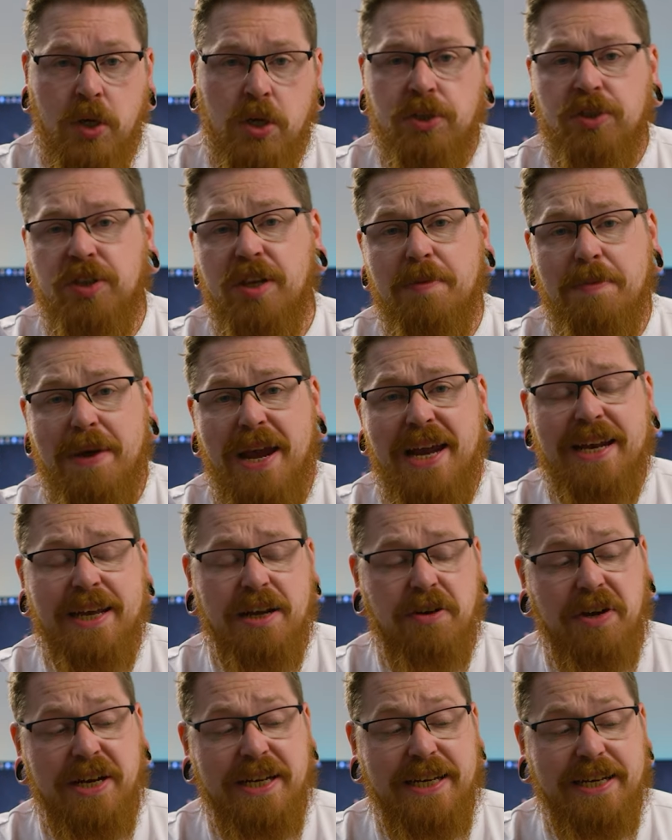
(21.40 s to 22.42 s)
So your main
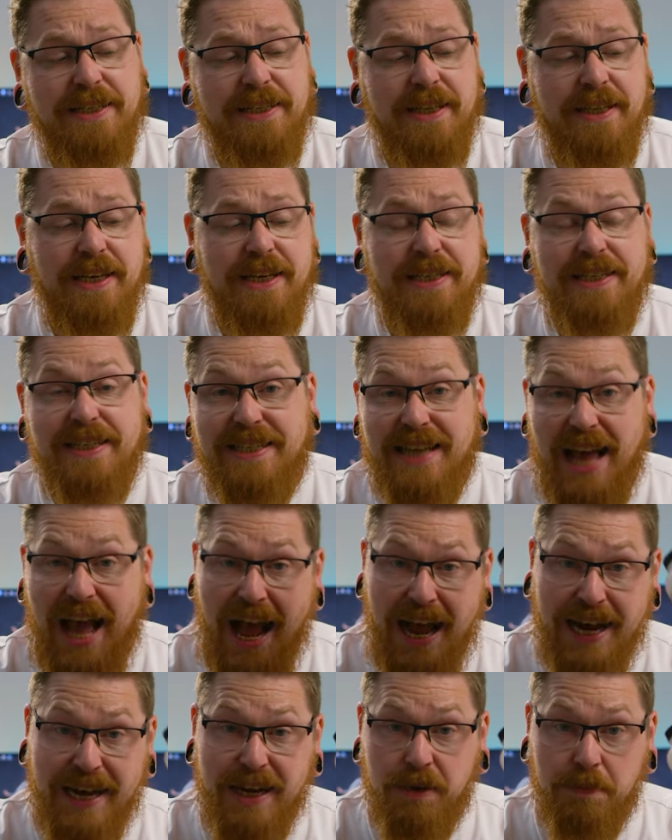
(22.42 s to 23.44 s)
ingredient to this is
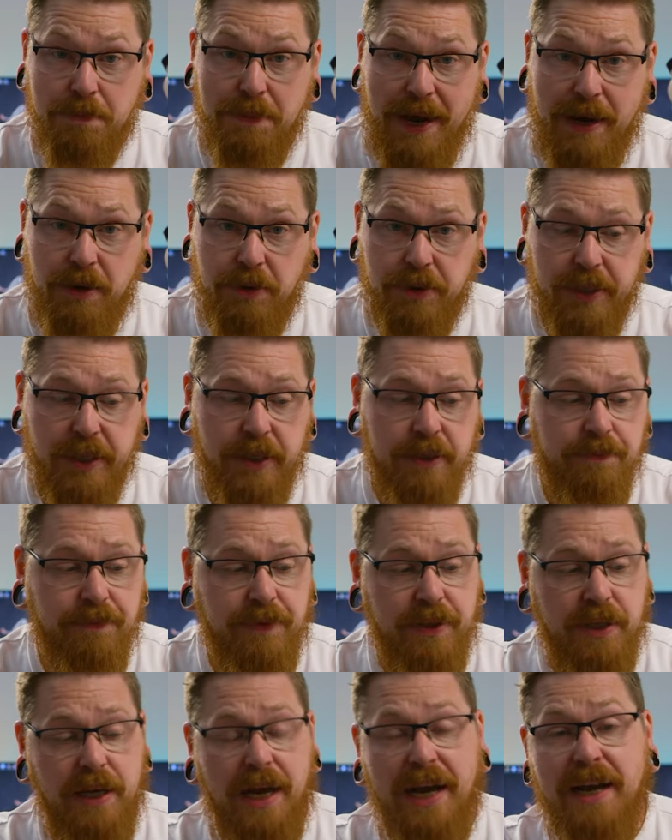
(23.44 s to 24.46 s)
iron powder.
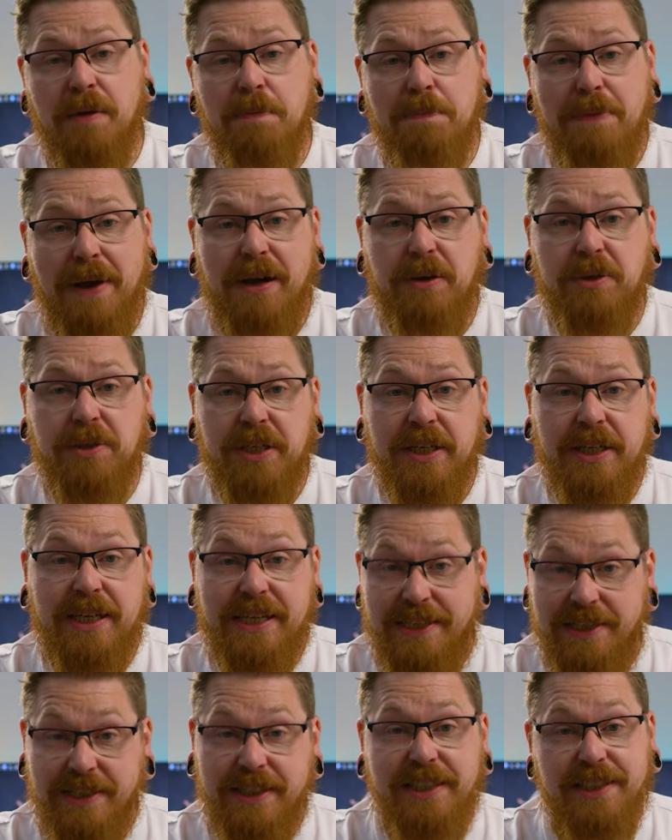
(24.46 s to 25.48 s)
Iron powder
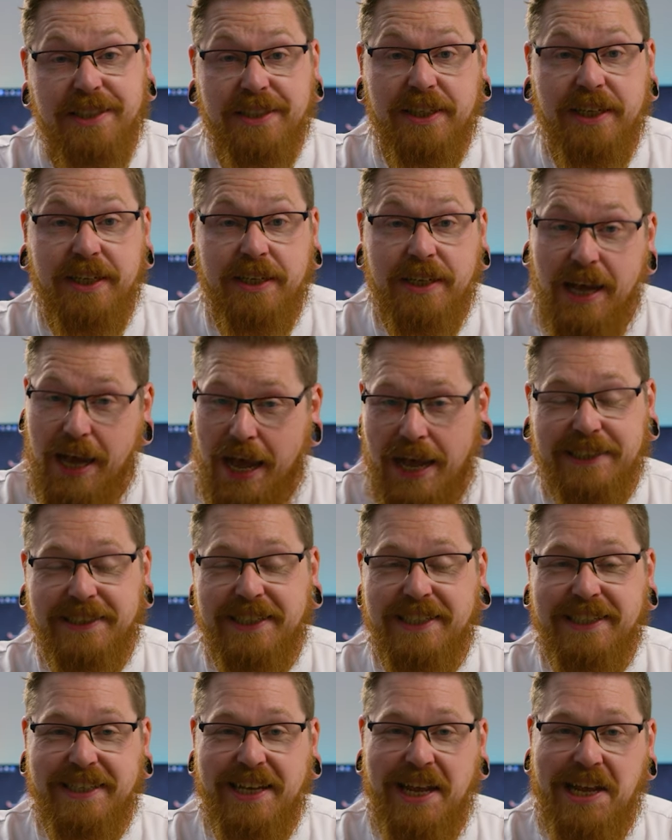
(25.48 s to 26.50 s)
is literally as
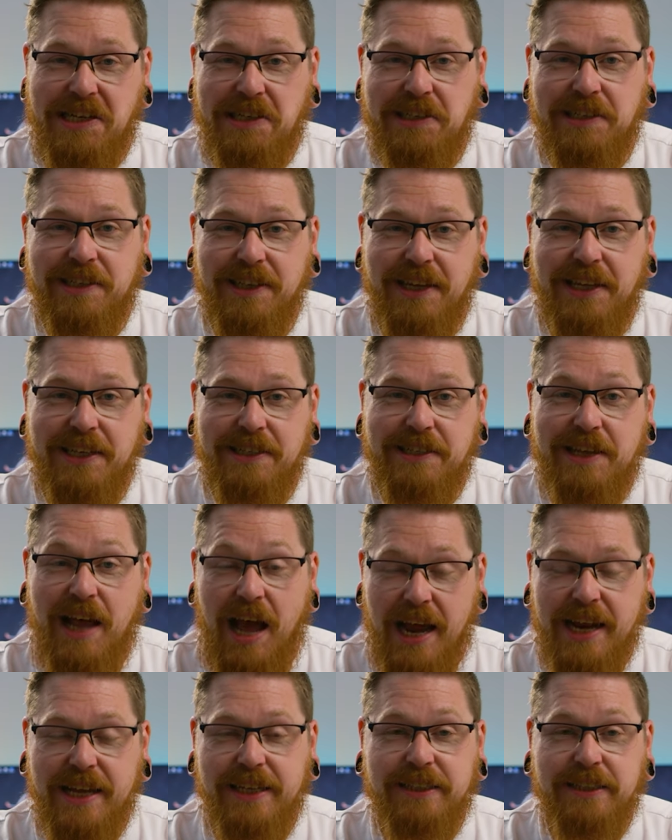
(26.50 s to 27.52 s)
it says, it's
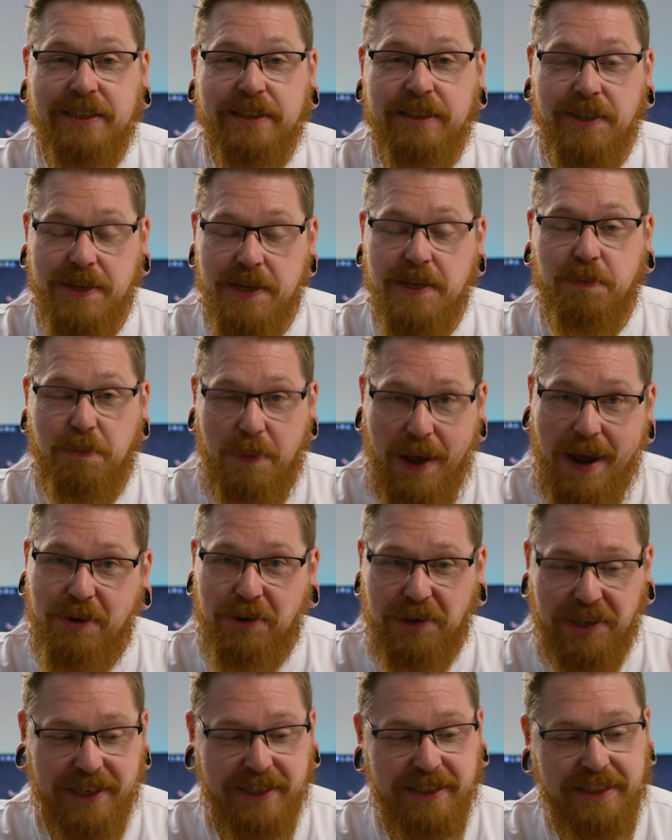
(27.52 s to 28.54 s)
iron that's
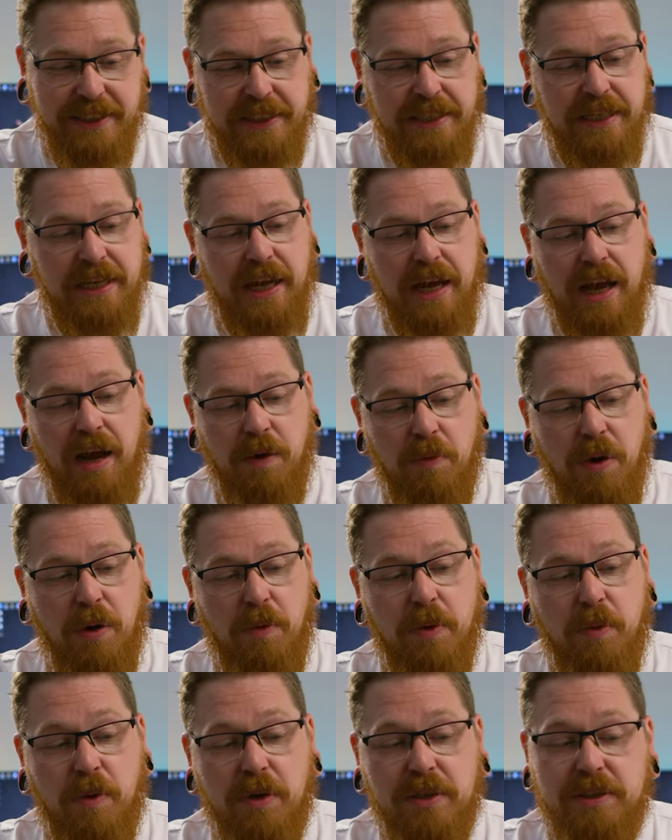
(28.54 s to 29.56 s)
powder. And what
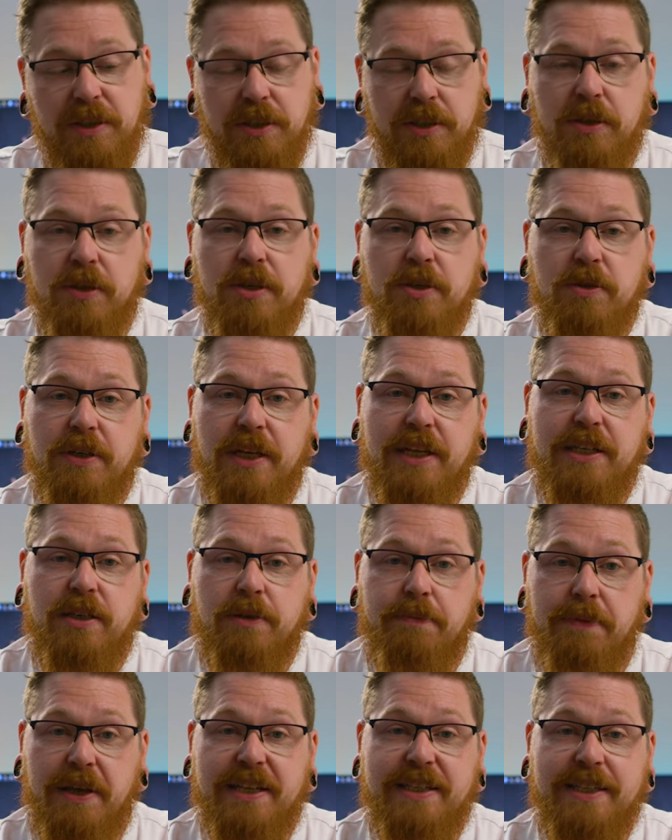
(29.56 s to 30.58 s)
we want to do is we need to
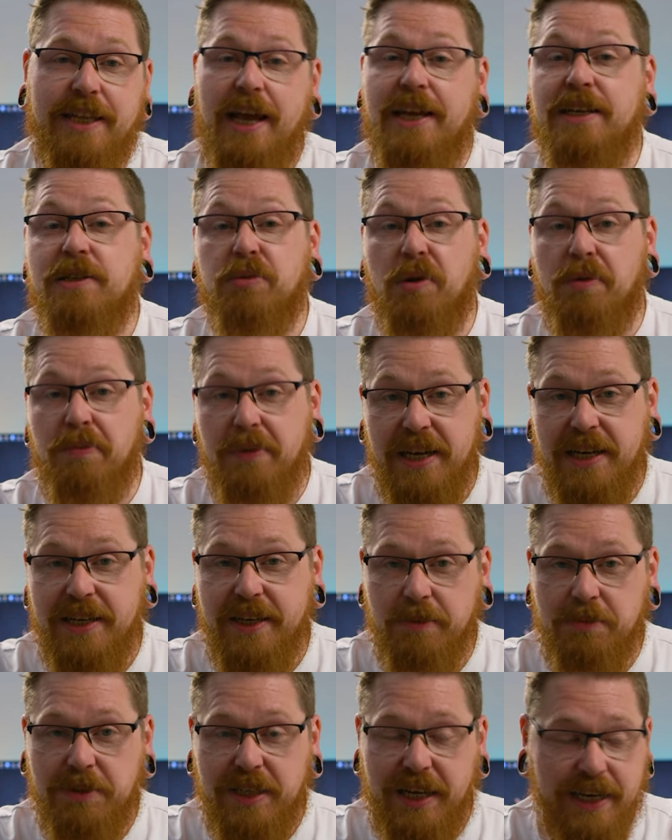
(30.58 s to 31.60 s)
mix that into a
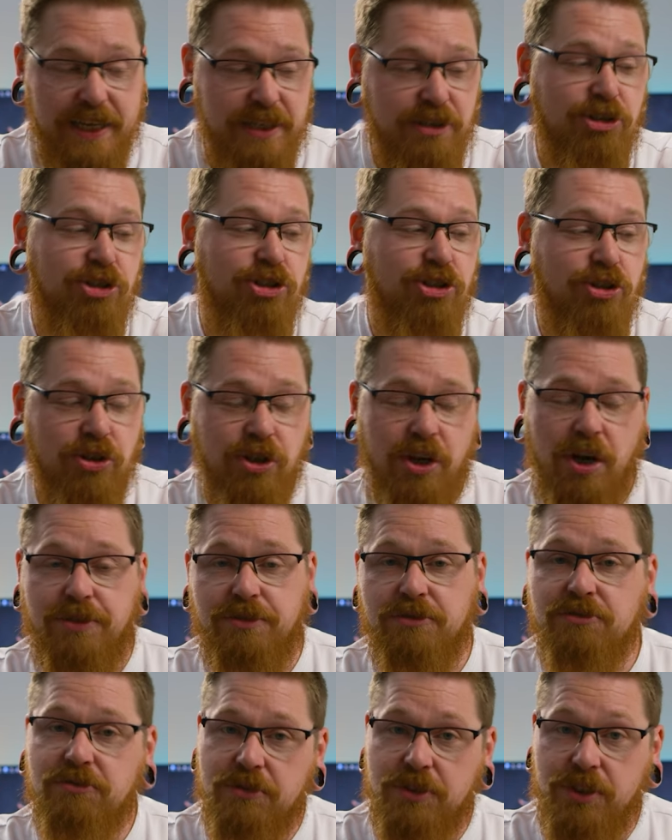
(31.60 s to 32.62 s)
medium to get it stuck
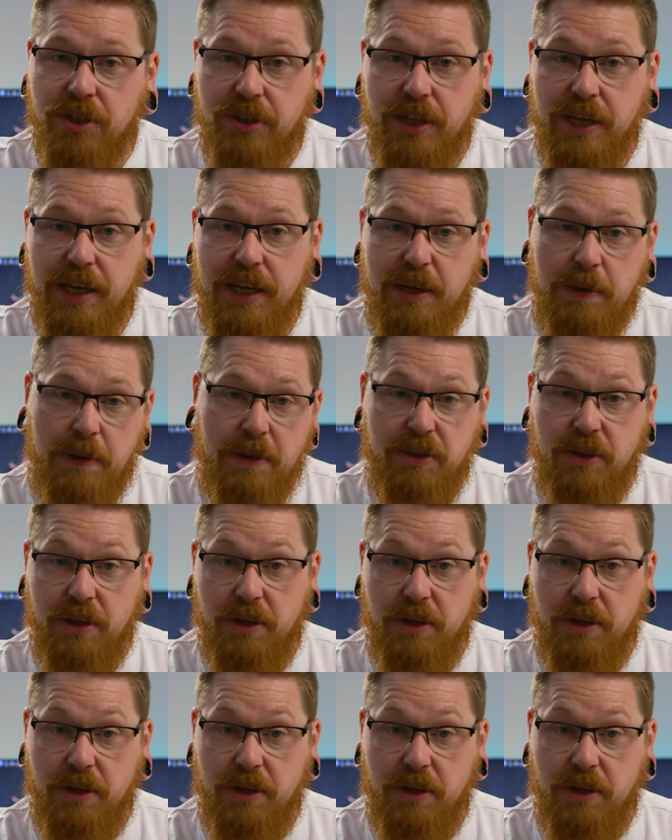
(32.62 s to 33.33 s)
on to the